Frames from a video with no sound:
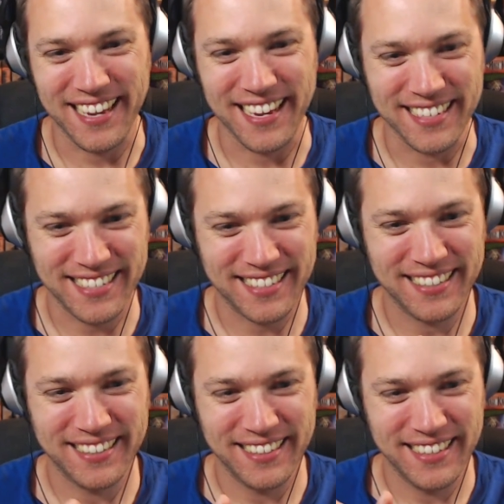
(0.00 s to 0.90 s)
Nice.
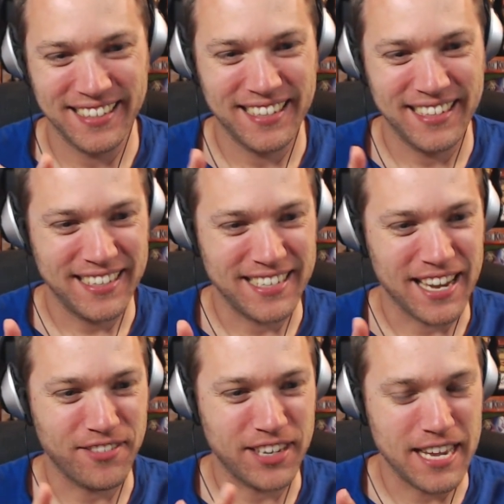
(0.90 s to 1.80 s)
Do
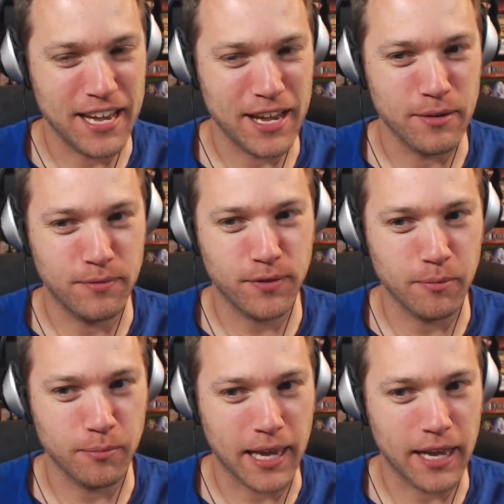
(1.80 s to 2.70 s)
you have any
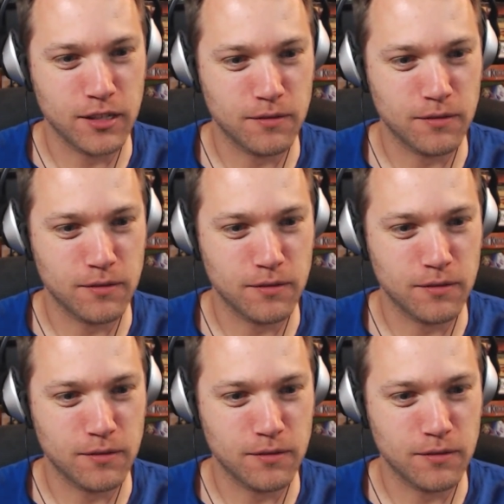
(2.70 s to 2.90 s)
fun plans?